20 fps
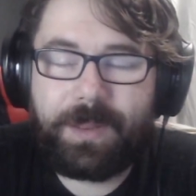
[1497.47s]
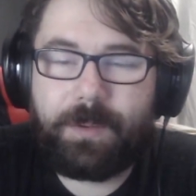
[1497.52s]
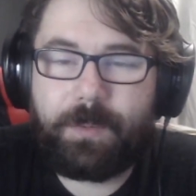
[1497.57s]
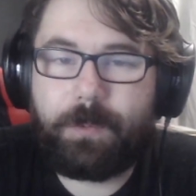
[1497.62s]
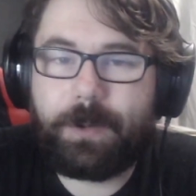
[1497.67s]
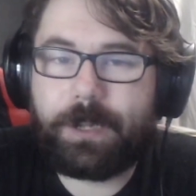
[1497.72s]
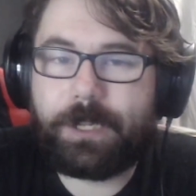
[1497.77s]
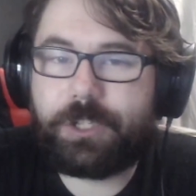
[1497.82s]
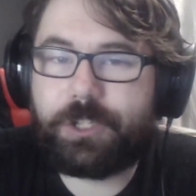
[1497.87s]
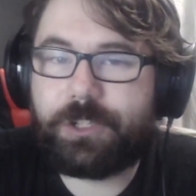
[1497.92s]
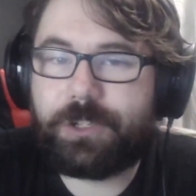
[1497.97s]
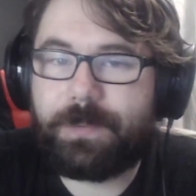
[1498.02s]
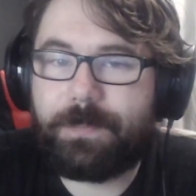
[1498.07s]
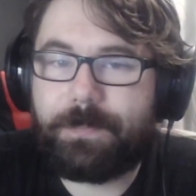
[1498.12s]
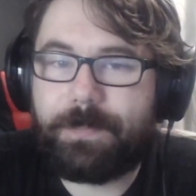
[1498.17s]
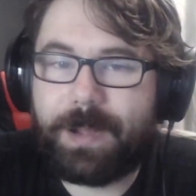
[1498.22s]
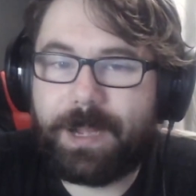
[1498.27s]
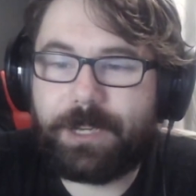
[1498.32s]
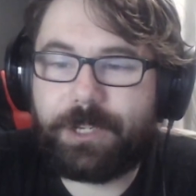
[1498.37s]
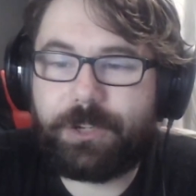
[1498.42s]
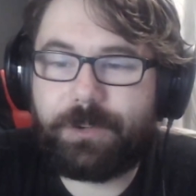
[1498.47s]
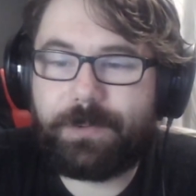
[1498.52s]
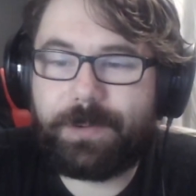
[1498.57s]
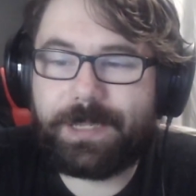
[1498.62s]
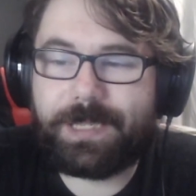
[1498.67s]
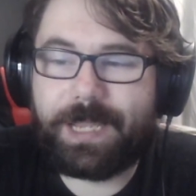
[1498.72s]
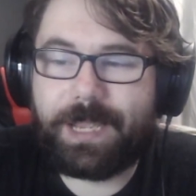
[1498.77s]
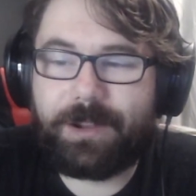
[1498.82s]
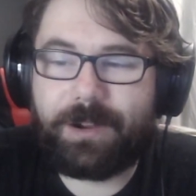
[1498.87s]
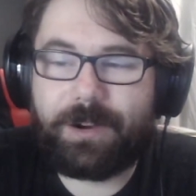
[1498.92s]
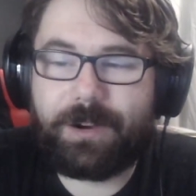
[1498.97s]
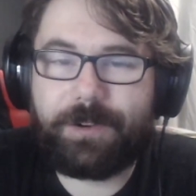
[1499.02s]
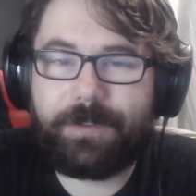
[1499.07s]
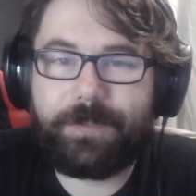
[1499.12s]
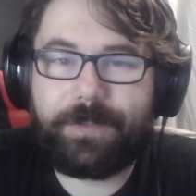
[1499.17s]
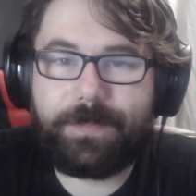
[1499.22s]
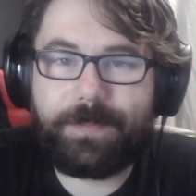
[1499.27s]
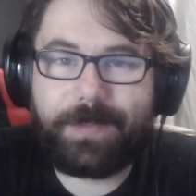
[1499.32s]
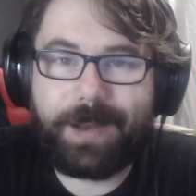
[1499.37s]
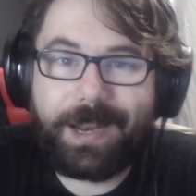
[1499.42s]
which, mind you, is a card
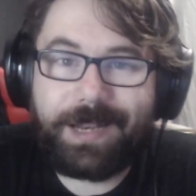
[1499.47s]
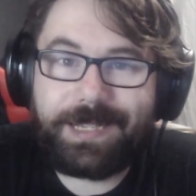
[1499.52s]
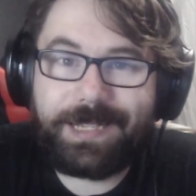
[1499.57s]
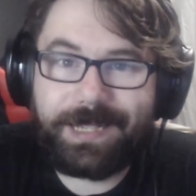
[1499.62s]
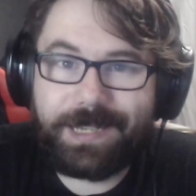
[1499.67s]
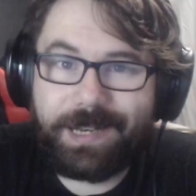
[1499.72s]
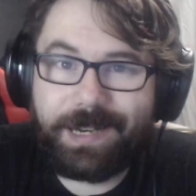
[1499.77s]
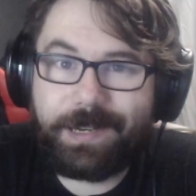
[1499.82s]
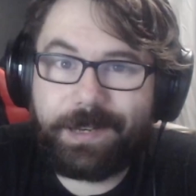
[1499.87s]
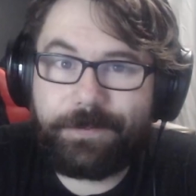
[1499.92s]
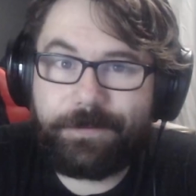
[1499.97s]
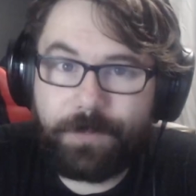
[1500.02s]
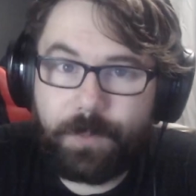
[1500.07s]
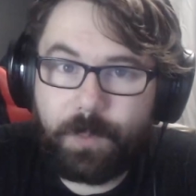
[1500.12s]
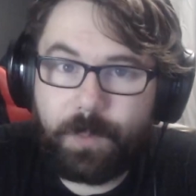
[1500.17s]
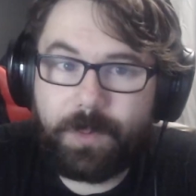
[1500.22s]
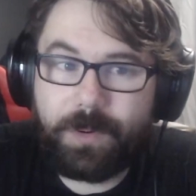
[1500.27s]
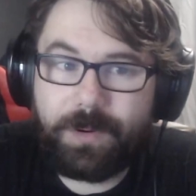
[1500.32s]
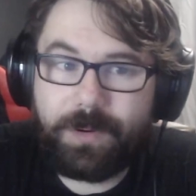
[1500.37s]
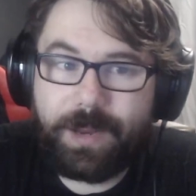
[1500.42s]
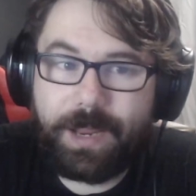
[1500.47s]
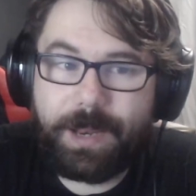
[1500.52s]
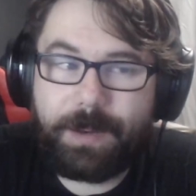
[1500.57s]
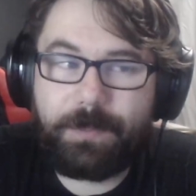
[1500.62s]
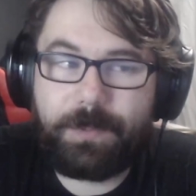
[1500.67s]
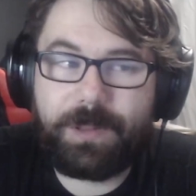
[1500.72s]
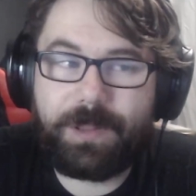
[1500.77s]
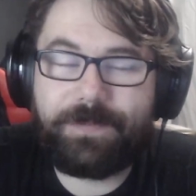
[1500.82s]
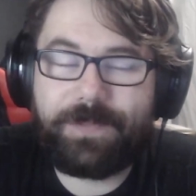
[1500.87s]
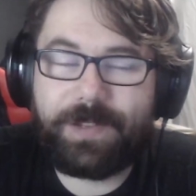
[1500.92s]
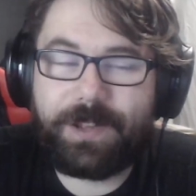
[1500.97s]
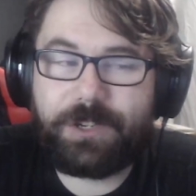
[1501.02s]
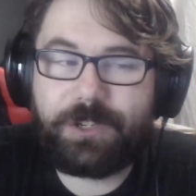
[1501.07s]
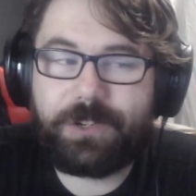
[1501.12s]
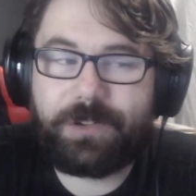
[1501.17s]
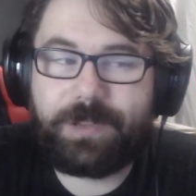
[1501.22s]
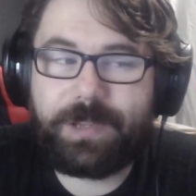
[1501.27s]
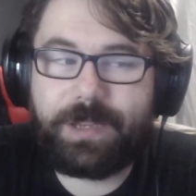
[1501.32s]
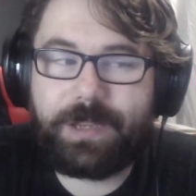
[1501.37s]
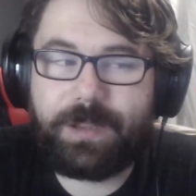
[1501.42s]
from 1994 and will
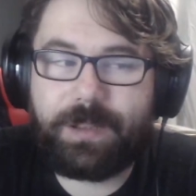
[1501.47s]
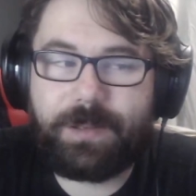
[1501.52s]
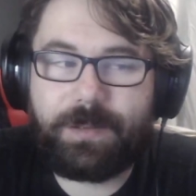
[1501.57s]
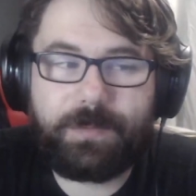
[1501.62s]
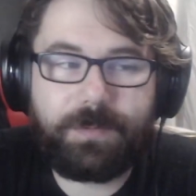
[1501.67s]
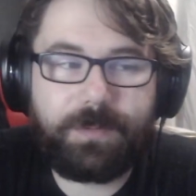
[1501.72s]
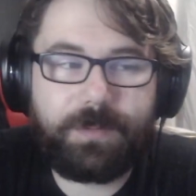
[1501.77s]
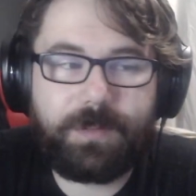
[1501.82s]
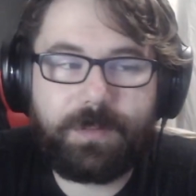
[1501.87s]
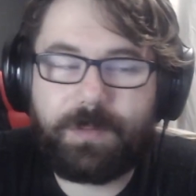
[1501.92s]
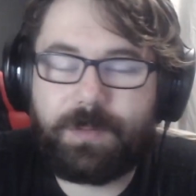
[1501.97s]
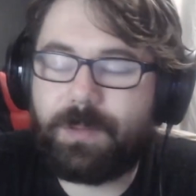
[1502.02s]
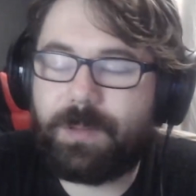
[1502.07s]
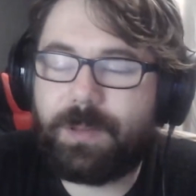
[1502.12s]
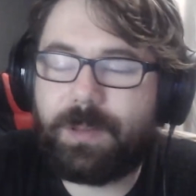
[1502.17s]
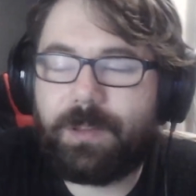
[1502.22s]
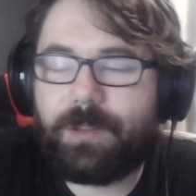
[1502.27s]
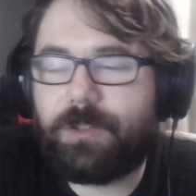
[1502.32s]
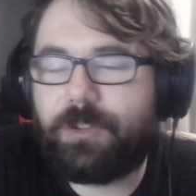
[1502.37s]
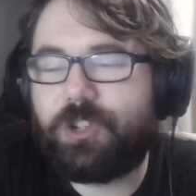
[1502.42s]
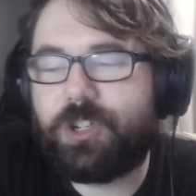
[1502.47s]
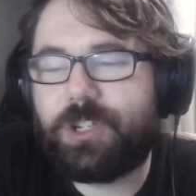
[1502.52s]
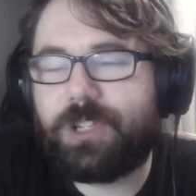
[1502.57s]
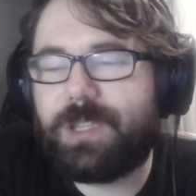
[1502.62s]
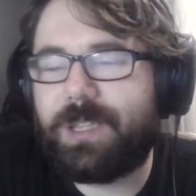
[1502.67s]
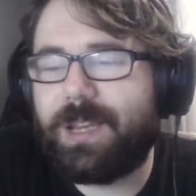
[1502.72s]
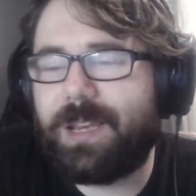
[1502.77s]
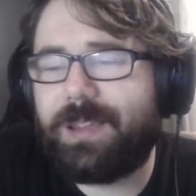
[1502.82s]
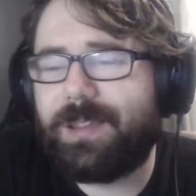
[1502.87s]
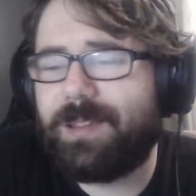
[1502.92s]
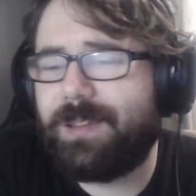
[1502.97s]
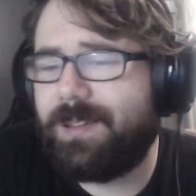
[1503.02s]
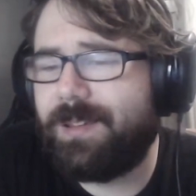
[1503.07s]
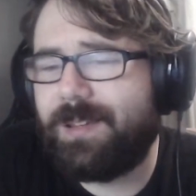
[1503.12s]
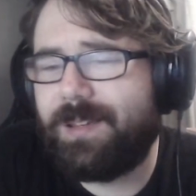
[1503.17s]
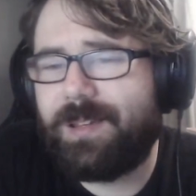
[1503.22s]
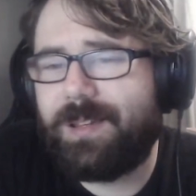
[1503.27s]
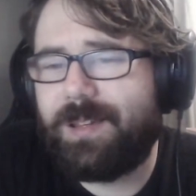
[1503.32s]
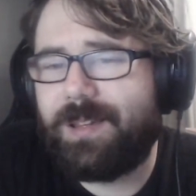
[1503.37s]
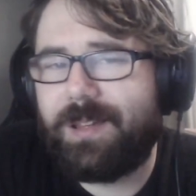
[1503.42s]
eventually, just like
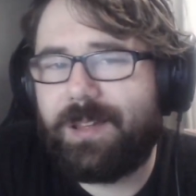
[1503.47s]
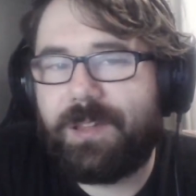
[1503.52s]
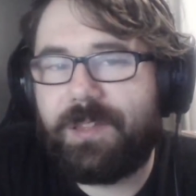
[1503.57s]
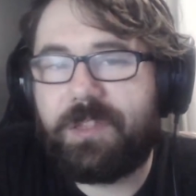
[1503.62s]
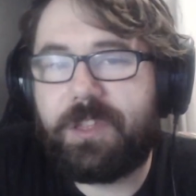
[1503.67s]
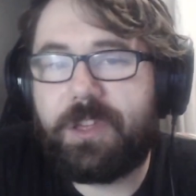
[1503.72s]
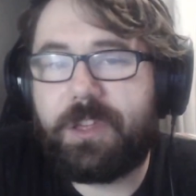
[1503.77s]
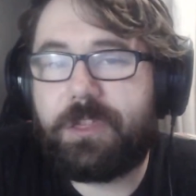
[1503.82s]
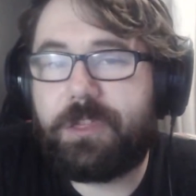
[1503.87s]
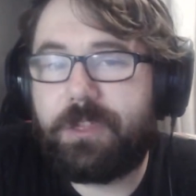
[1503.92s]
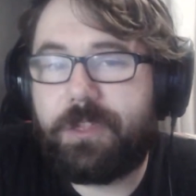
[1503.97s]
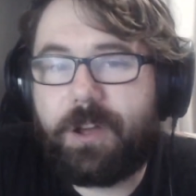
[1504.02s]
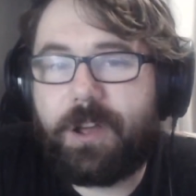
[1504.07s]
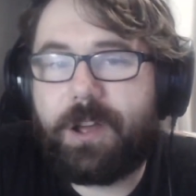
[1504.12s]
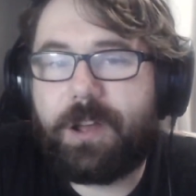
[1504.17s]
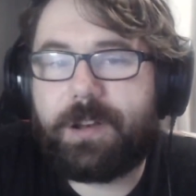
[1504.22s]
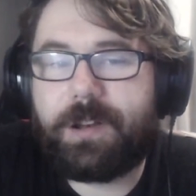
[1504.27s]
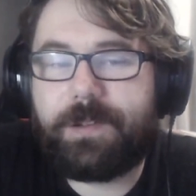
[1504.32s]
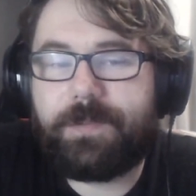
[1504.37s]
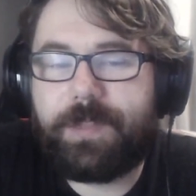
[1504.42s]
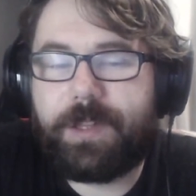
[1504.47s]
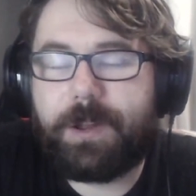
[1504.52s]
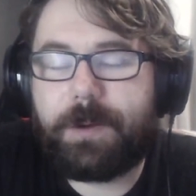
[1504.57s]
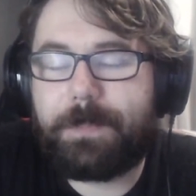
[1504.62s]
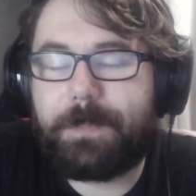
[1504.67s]
the thought of there